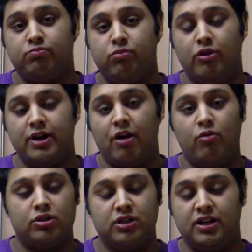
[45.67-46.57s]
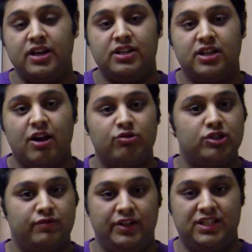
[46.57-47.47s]
point I wasn't an intern, I was
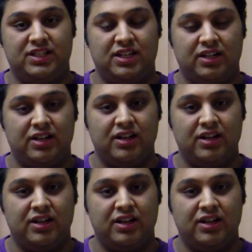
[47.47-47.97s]
just visiting,